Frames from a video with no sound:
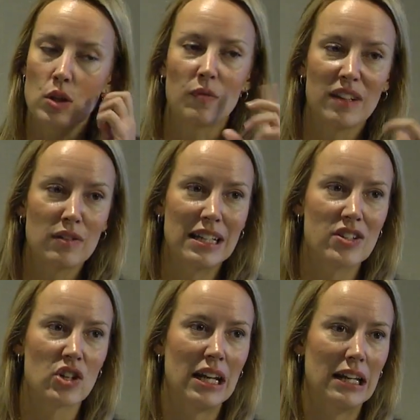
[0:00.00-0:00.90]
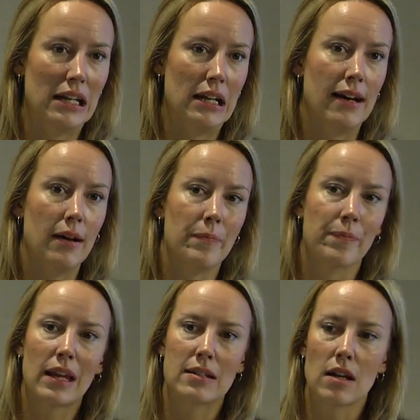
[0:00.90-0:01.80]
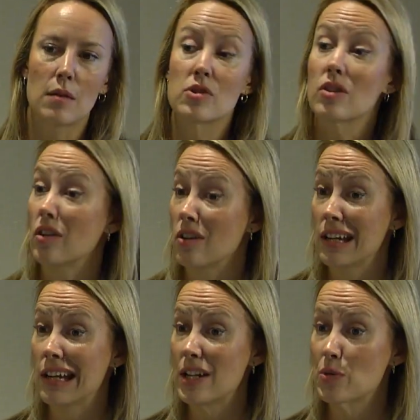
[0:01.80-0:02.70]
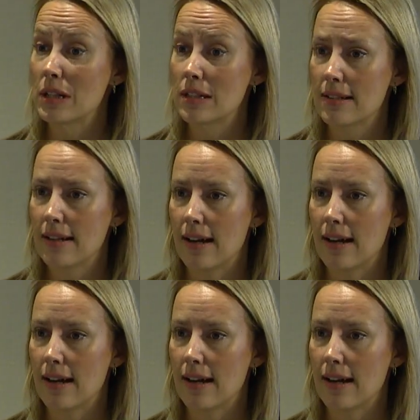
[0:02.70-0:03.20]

So we've initiated a cybersecurity engagement,